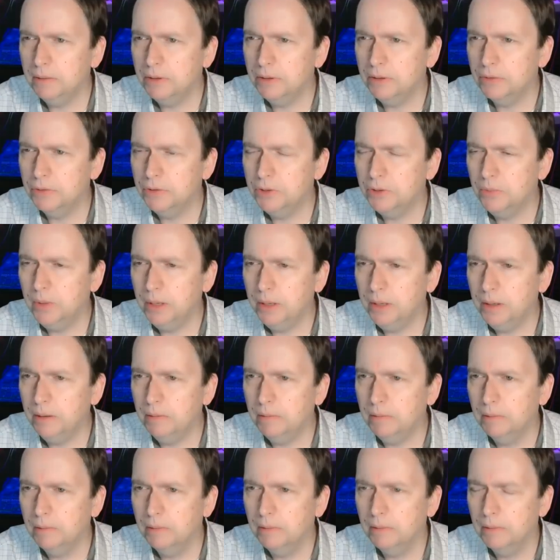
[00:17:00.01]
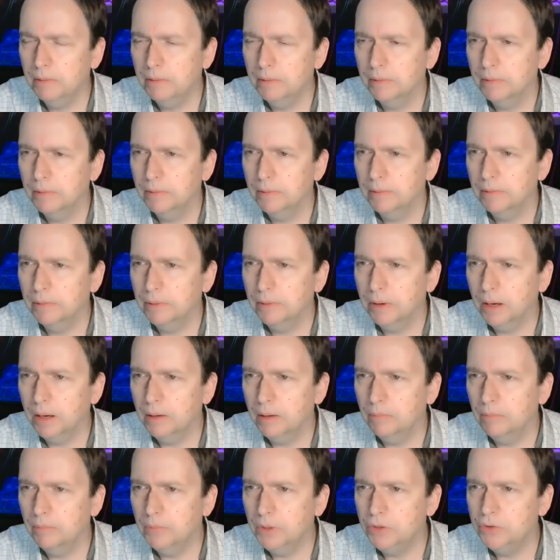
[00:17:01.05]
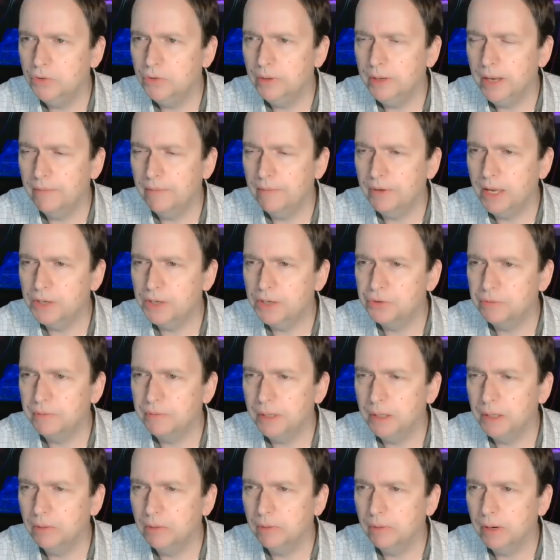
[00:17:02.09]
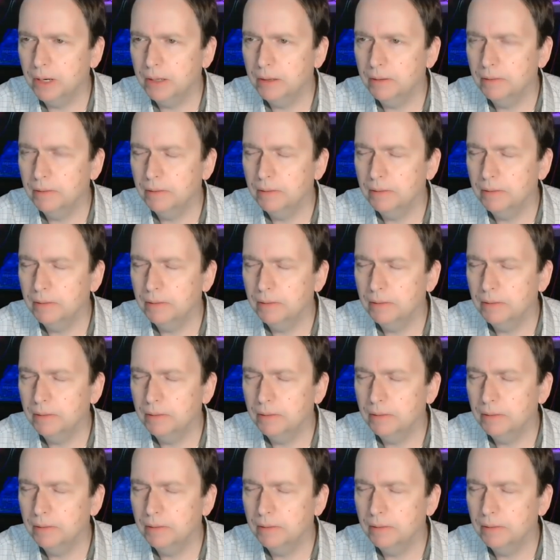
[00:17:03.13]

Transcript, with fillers: You're doing, um, you do a navigation video, right?